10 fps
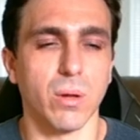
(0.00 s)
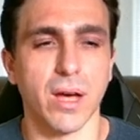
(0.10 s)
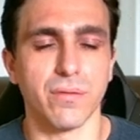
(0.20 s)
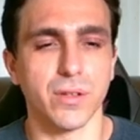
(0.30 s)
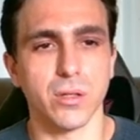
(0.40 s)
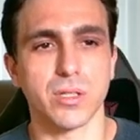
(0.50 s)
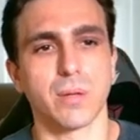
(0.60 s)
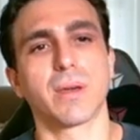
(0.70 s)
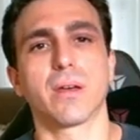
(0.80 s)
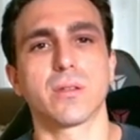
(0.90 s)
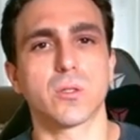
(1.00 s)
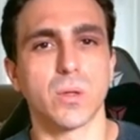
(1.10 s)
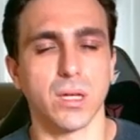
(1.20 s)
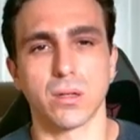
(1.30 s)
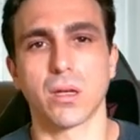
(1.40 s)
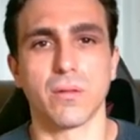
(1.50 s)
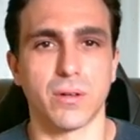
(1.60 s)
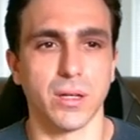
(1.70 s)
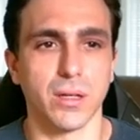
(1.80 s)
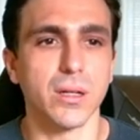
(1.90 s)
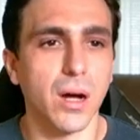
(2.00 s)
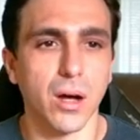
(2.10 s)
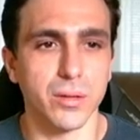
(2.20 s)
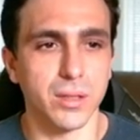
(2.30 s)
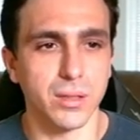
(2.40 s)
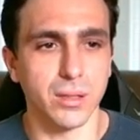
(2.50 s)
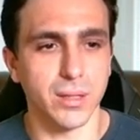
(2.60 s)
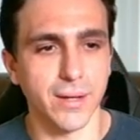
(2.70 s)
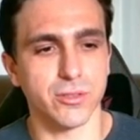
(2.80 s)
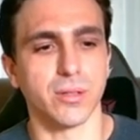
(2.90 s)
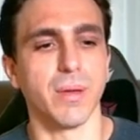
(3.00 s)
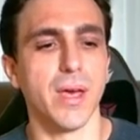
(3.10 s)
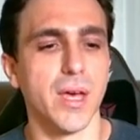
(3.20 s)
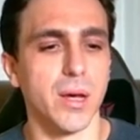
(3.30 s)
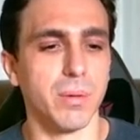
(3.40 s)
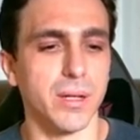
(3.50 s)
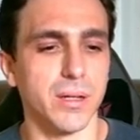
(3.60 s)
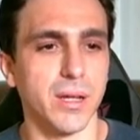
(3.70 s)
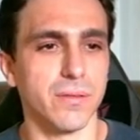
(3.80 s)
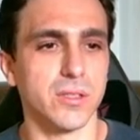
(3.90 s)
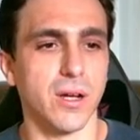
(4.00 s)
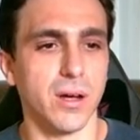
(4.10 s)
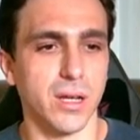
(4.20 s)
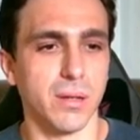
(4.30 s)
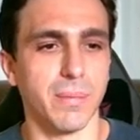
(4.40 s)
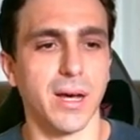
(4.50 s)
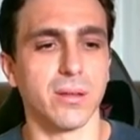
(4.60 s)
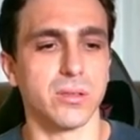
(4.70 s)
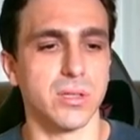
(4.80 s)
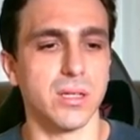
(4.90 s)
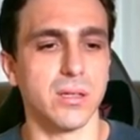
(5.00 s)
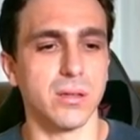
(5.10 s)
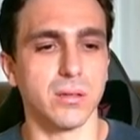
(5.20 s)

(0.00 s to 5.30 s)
have videos coming out this weekend covering it on the live stream. But enough talking about the